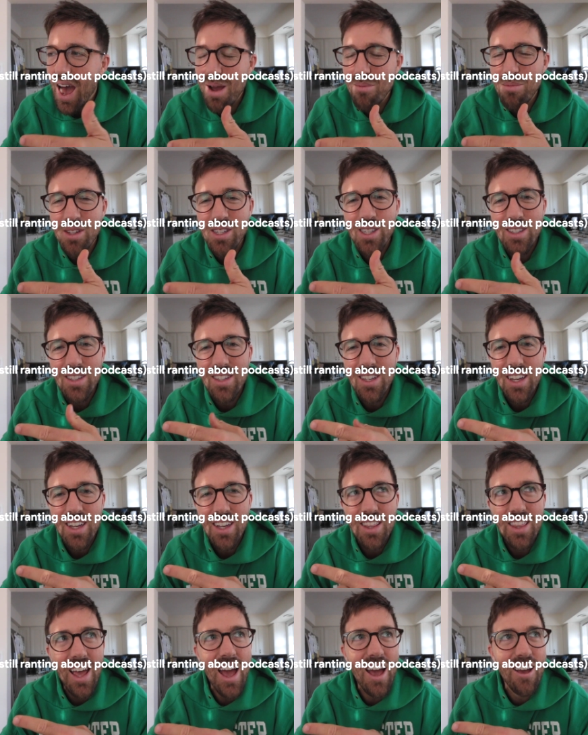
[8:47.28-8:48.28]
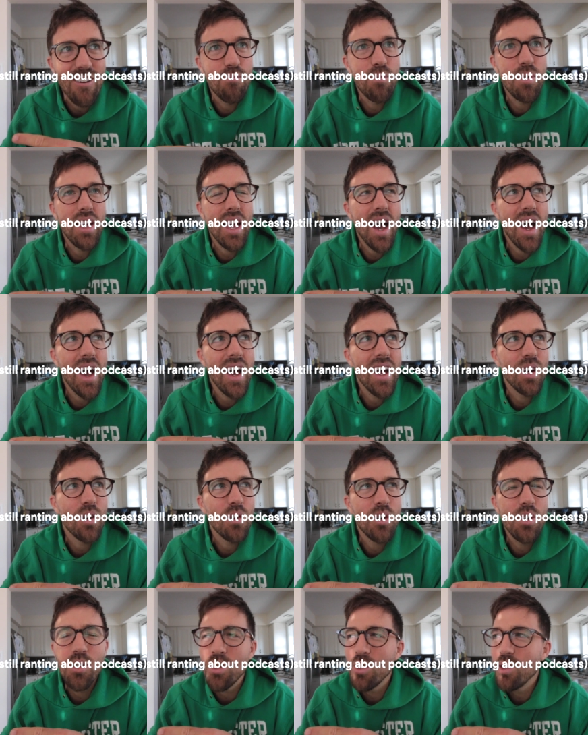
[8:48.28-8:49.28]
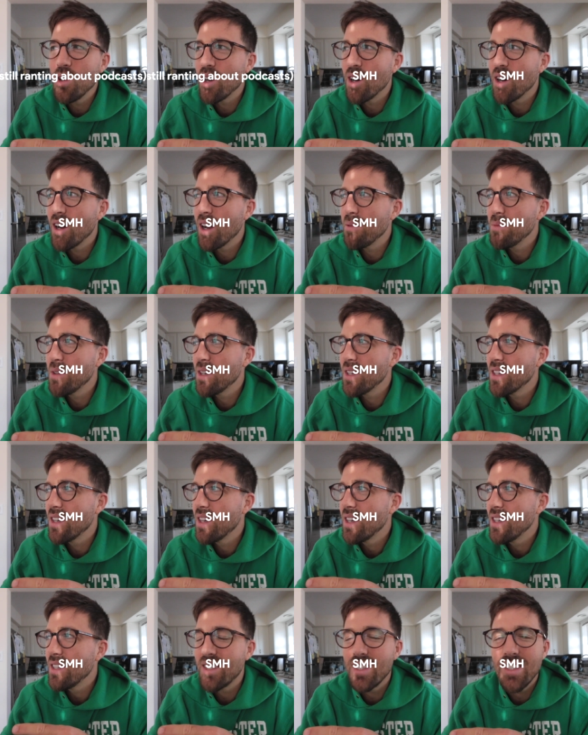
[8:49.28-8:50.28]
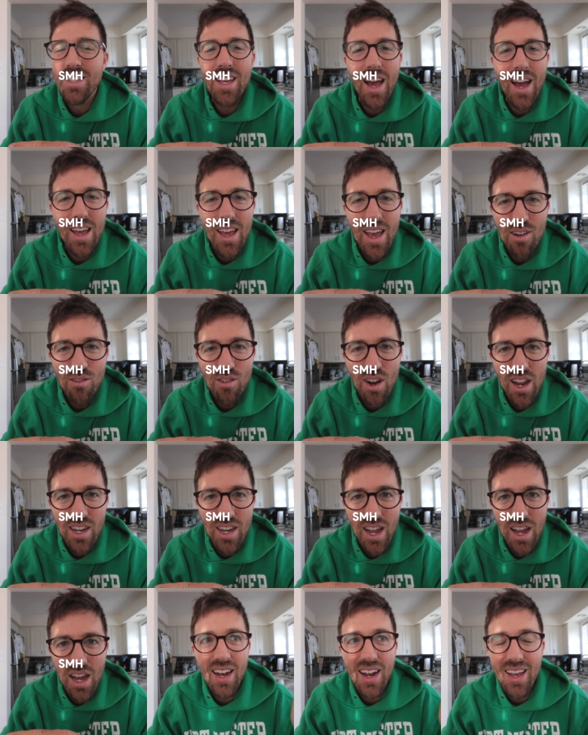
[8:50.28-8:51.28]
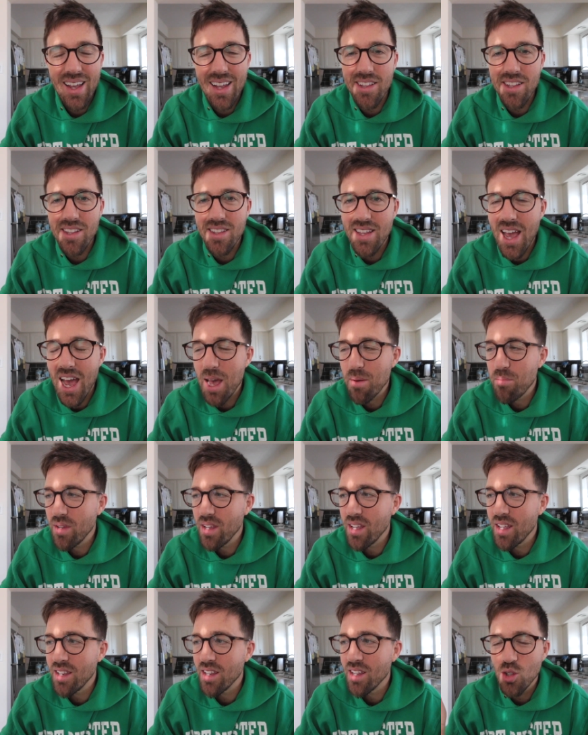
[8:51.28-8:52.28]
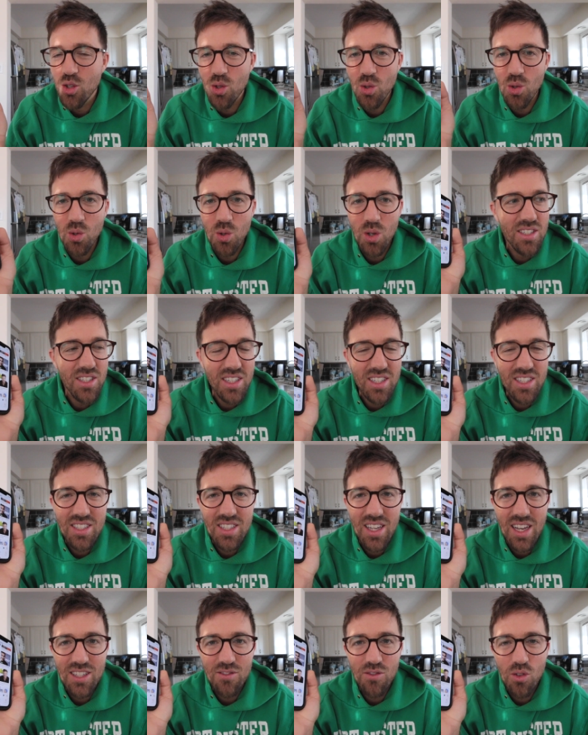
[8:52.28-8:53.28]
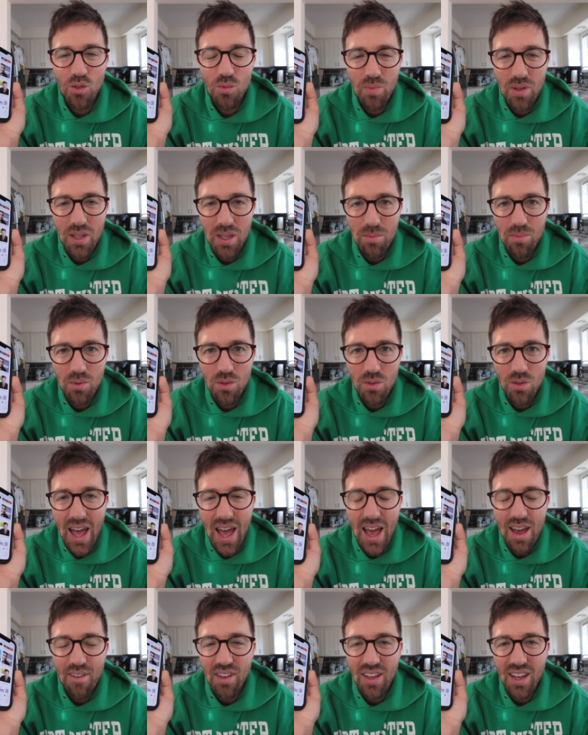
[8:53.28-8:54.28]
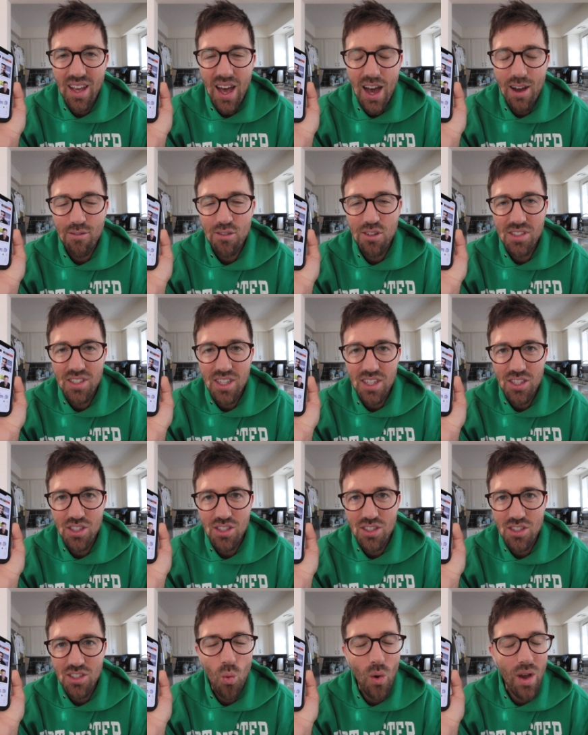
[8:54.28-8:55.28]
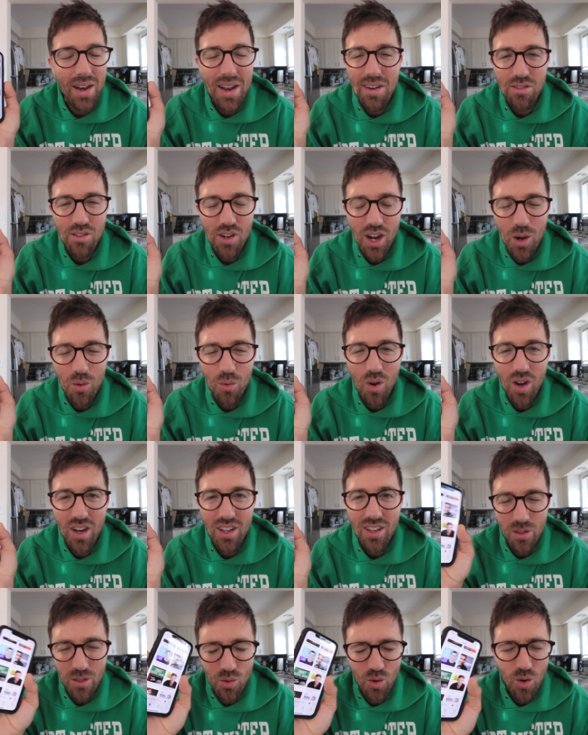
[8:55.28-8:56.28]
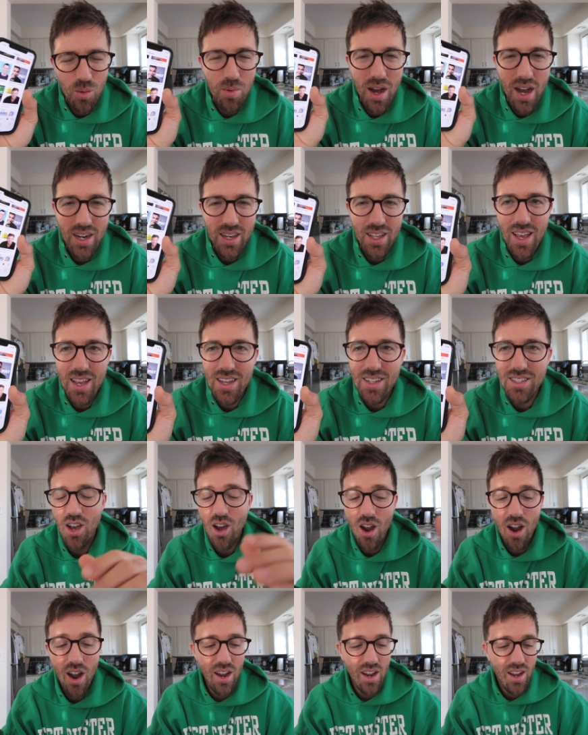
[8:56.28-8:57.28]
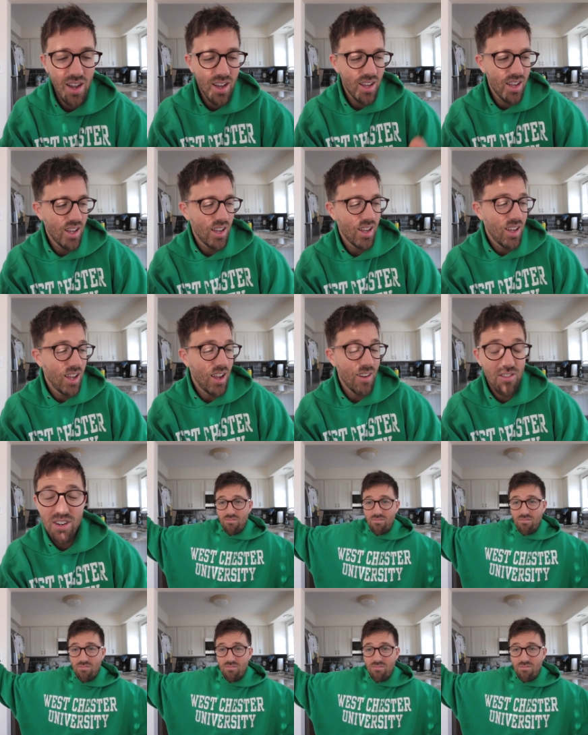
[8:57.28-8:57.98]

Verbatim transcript: I'm this, the FBI, I'm the CIA right now, and I get to tap into successful people having conversations whenever I want through a podcast. All right, if